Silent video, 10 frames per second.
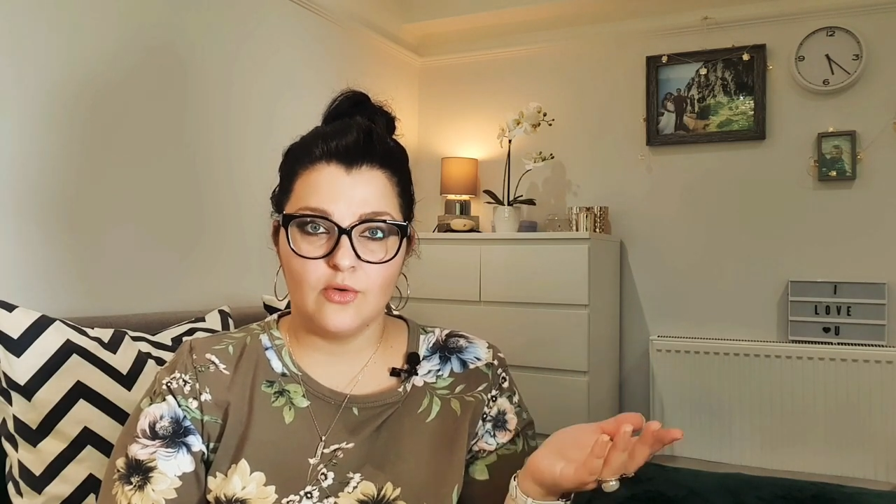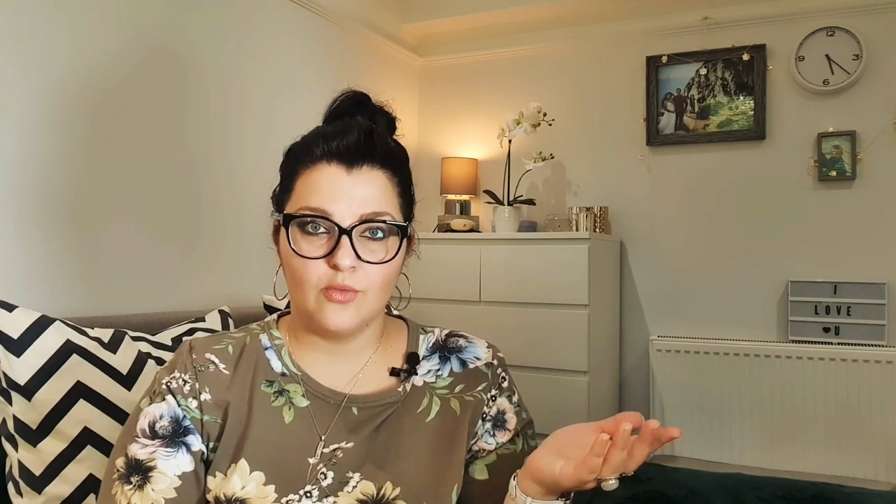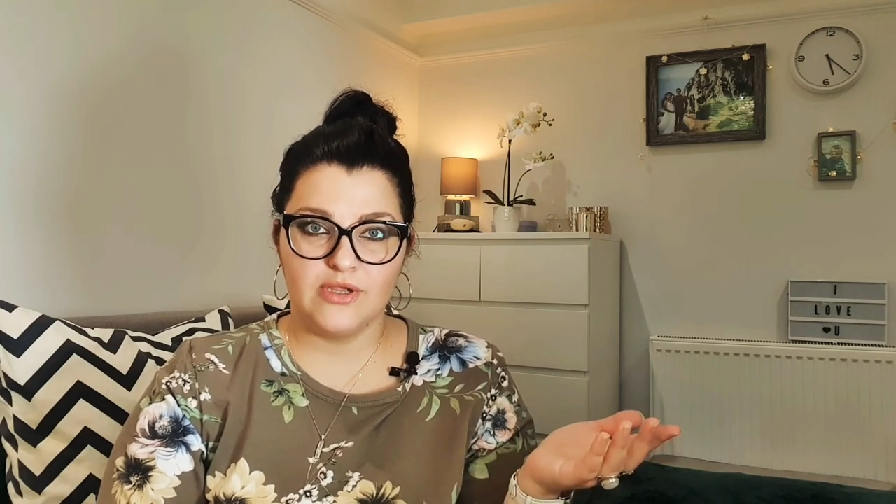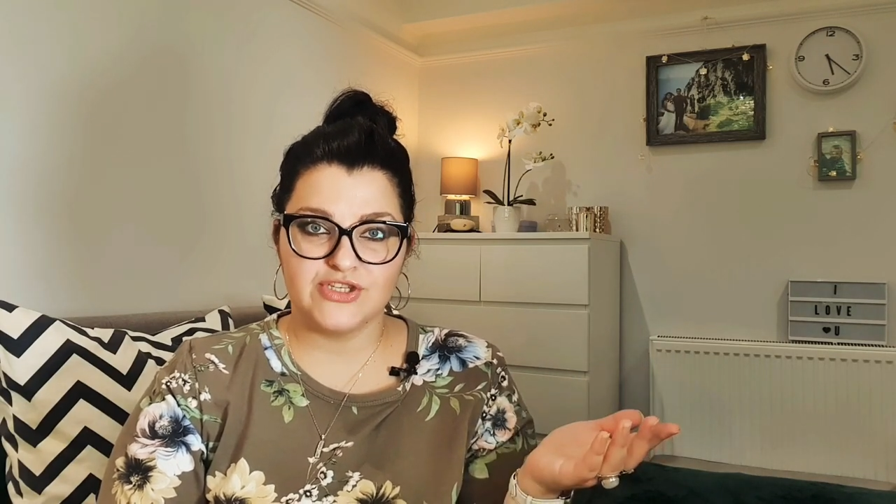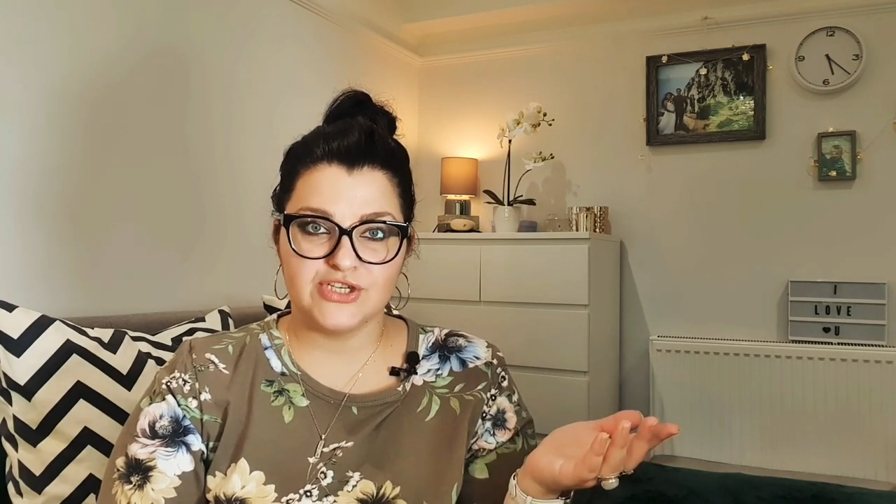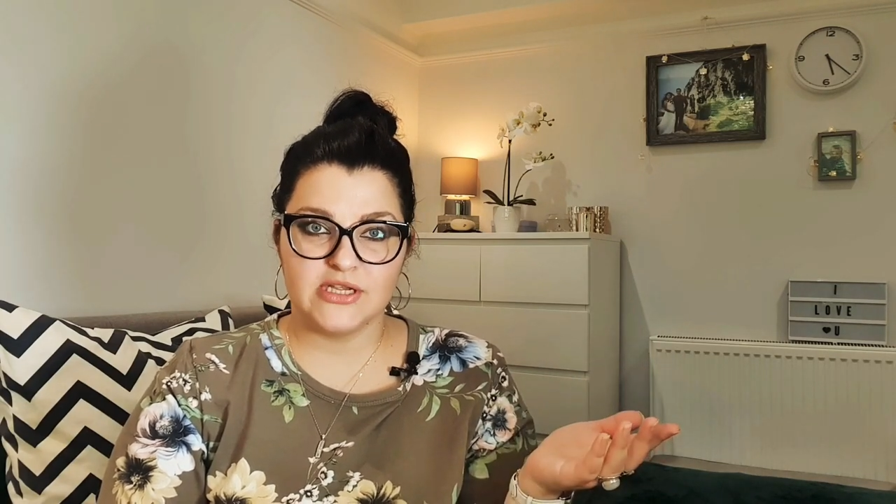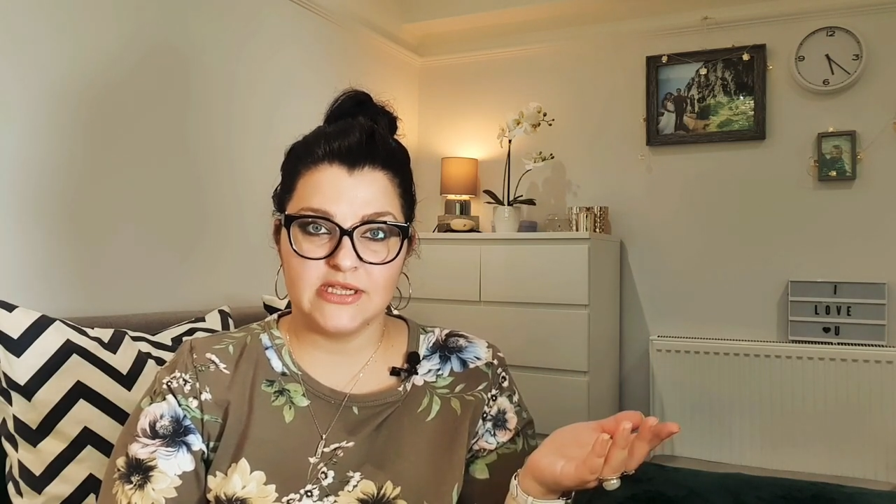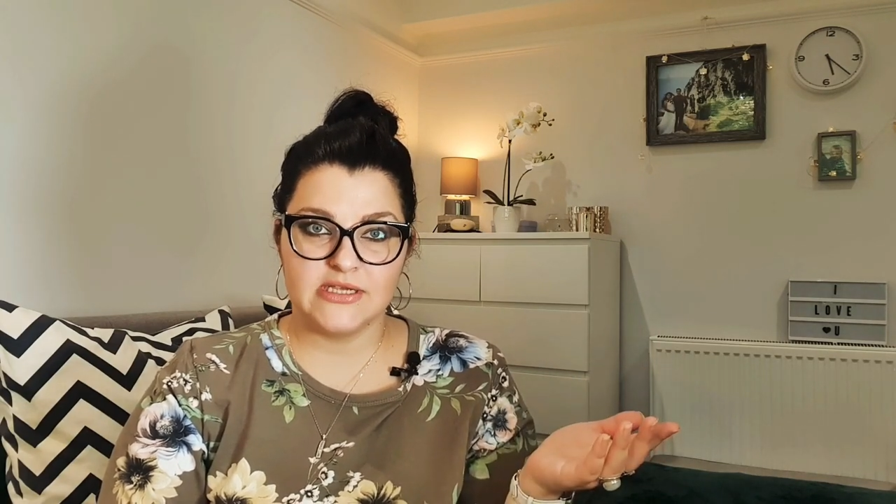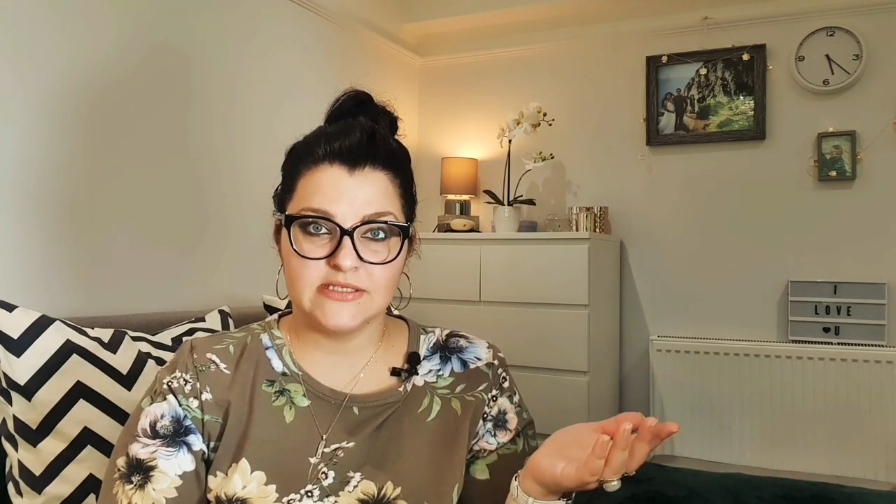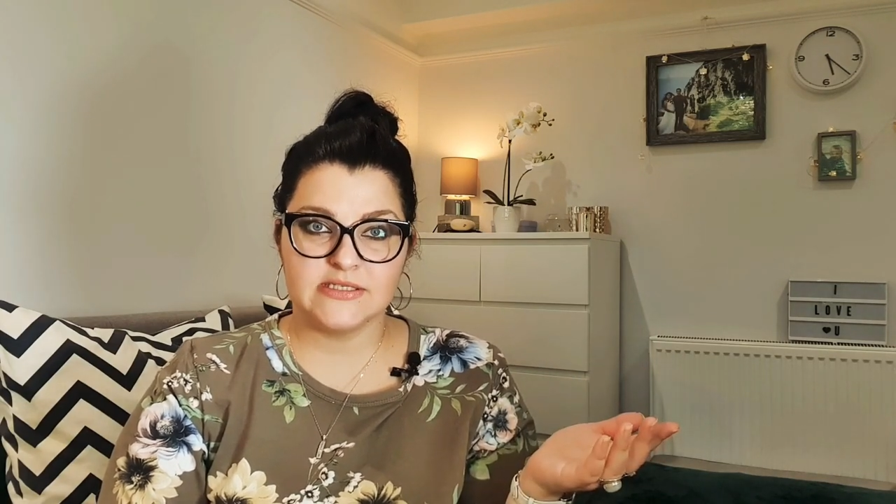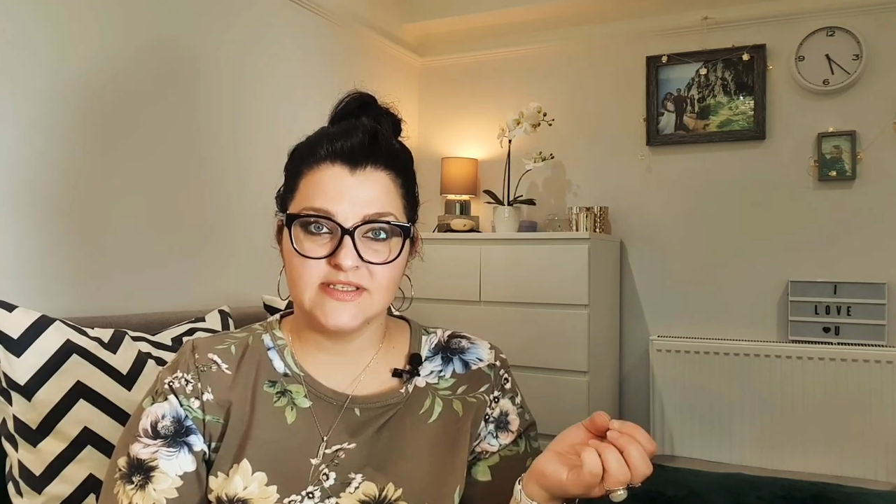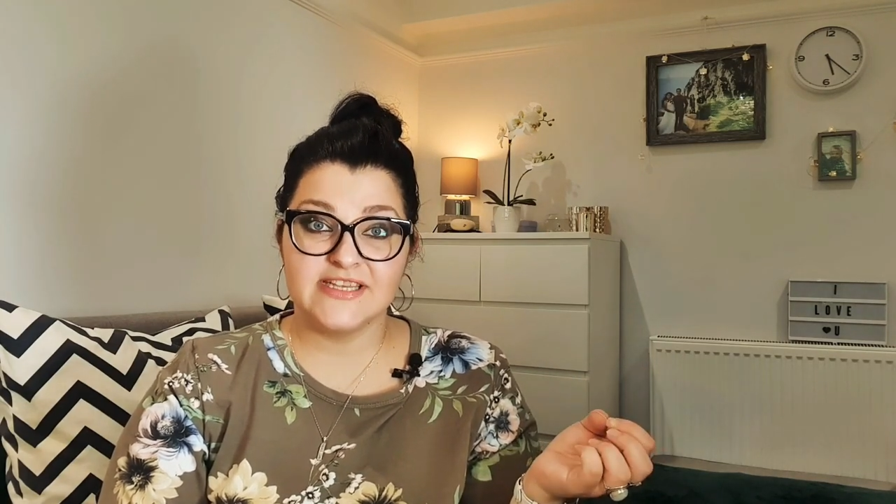which is